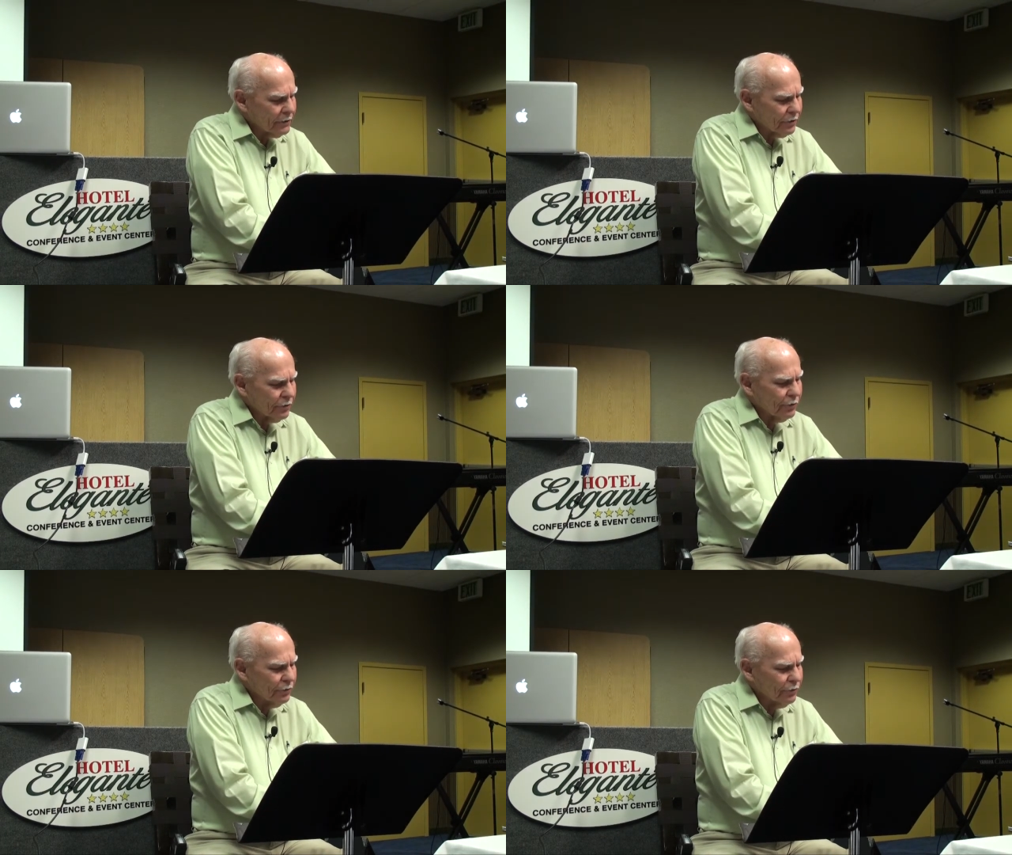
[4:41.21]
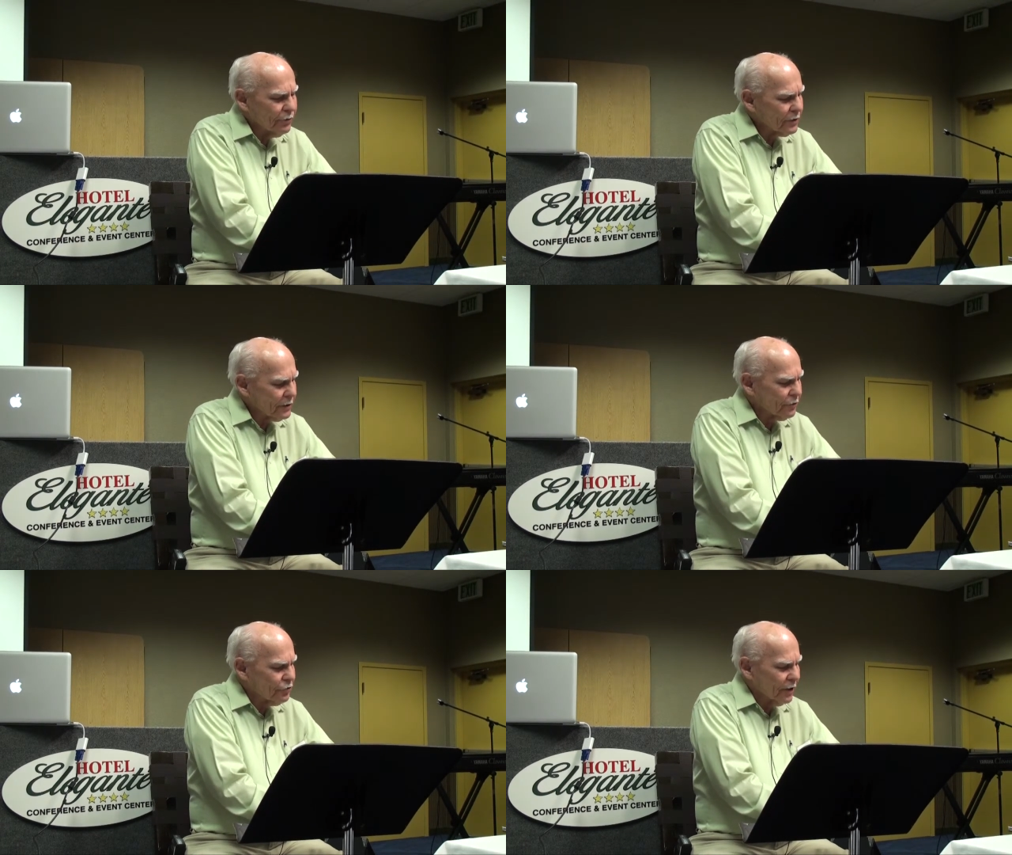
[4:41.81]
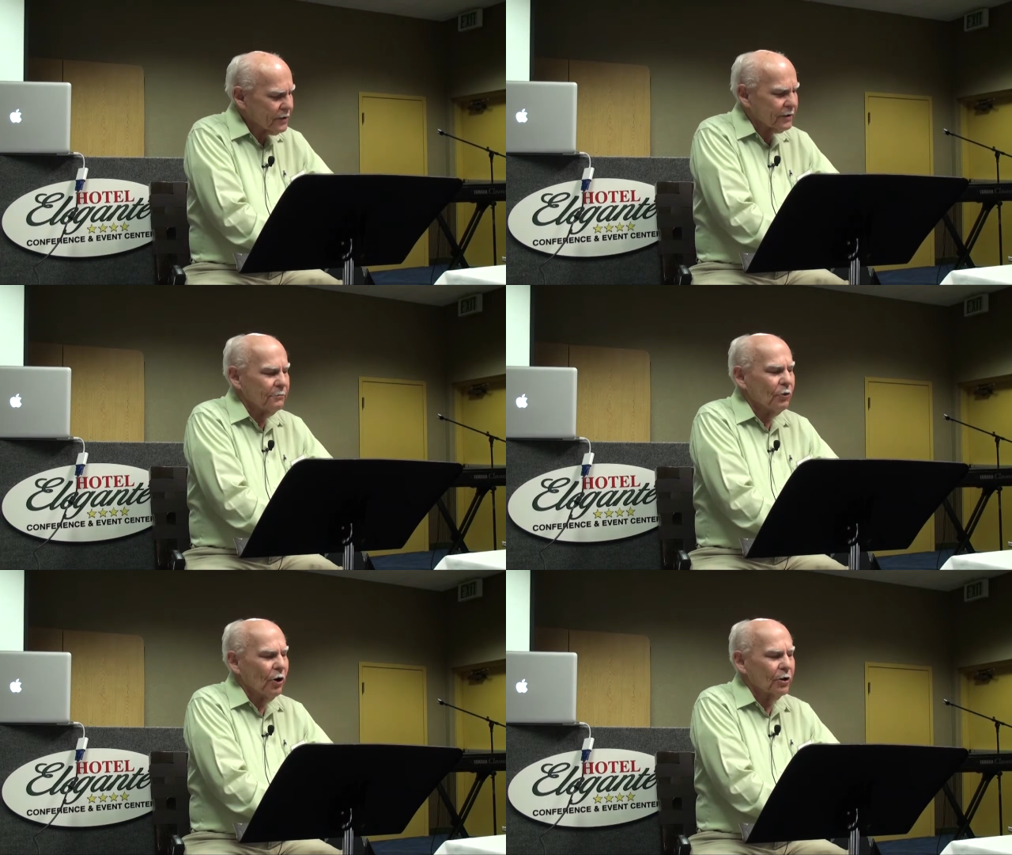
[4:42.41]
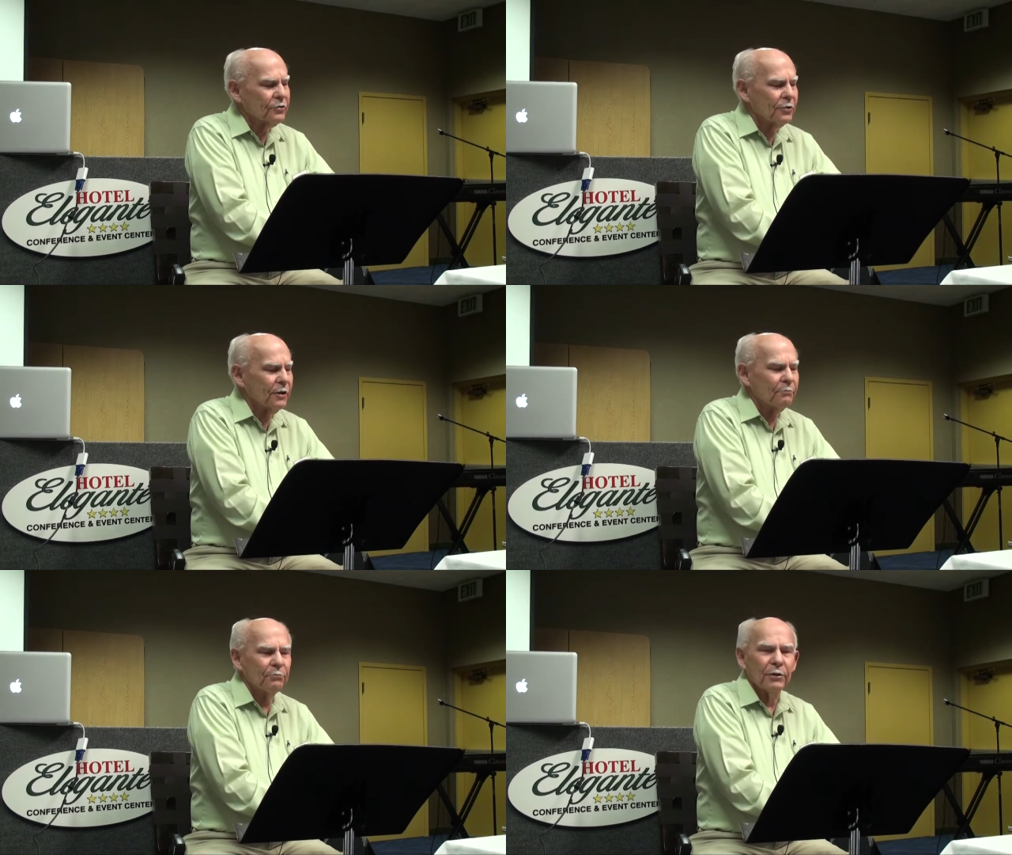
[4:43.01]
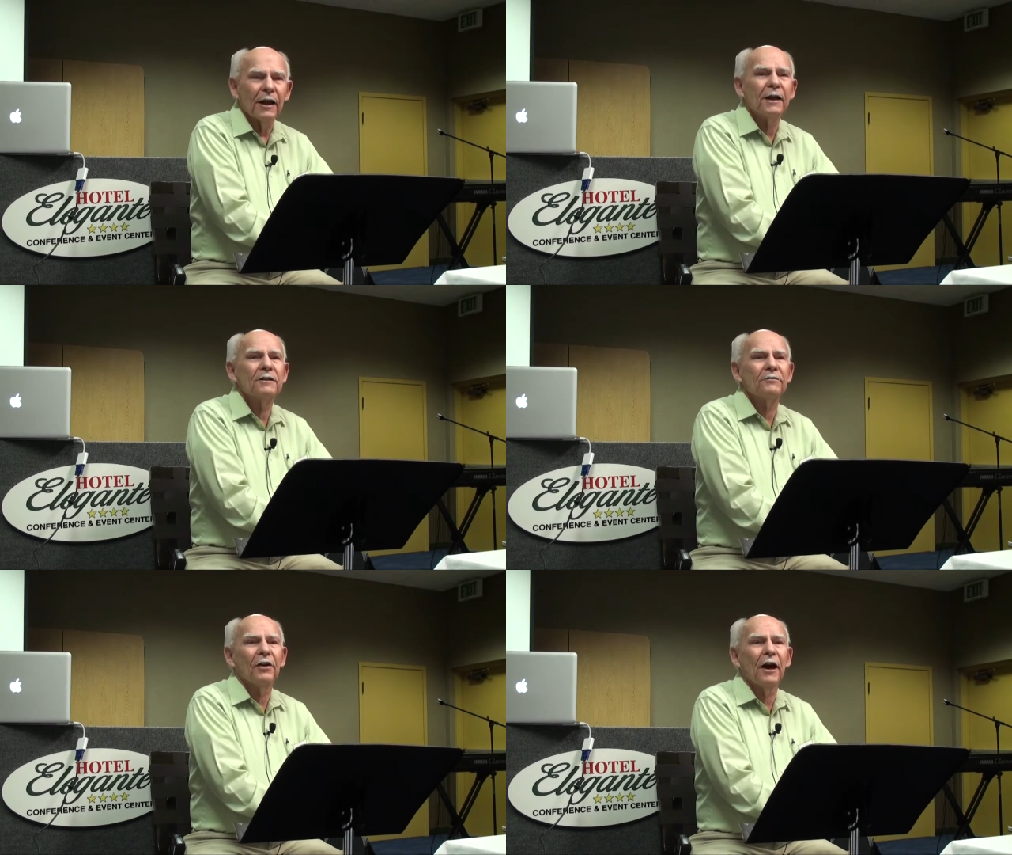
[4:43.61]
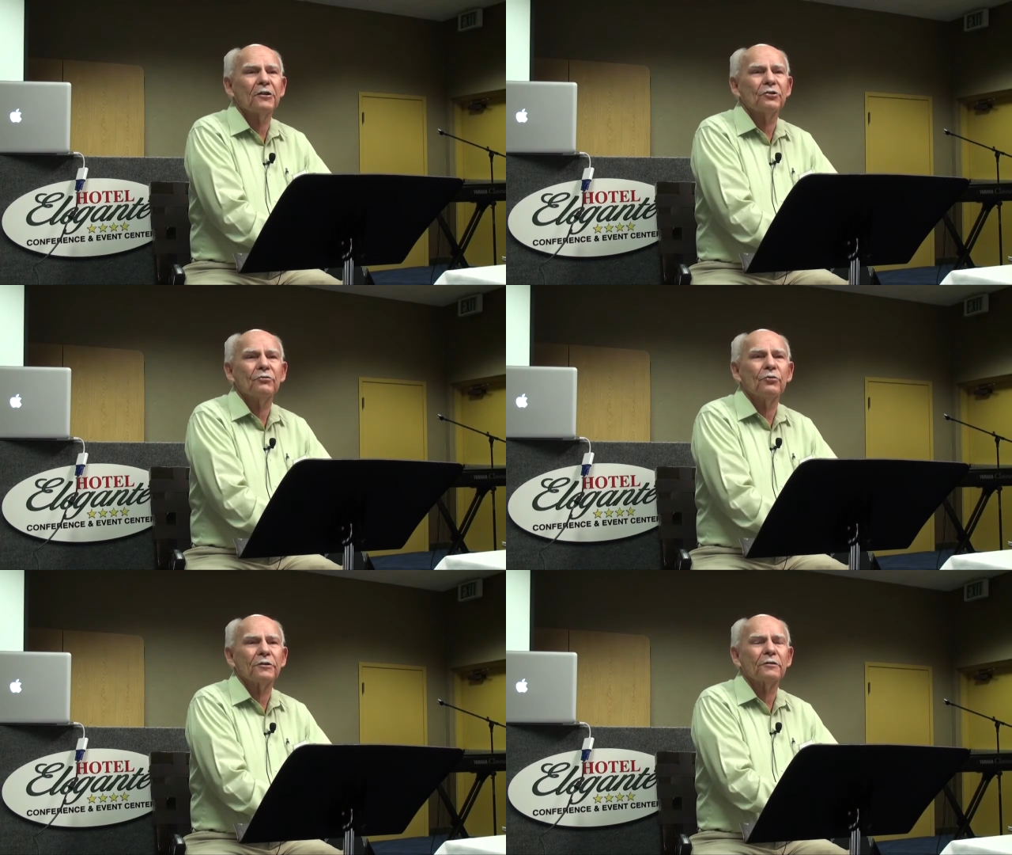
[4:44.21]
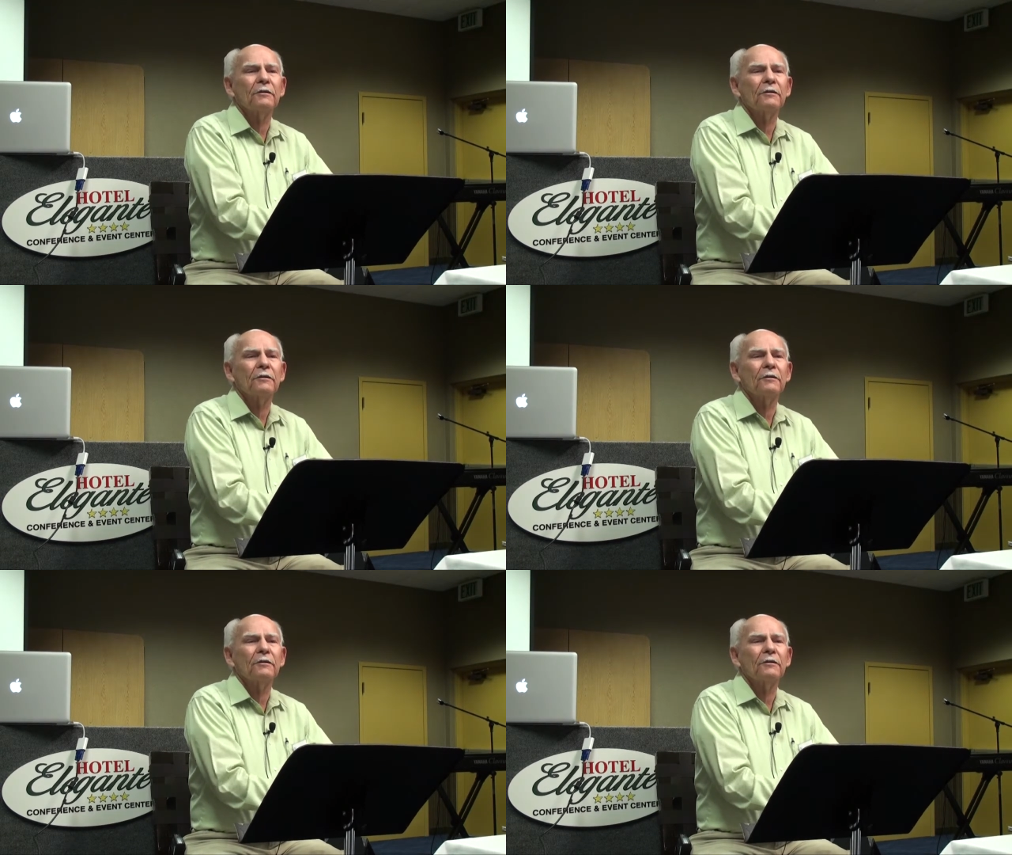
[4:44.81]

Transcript: to suggest some alternate plans of action, what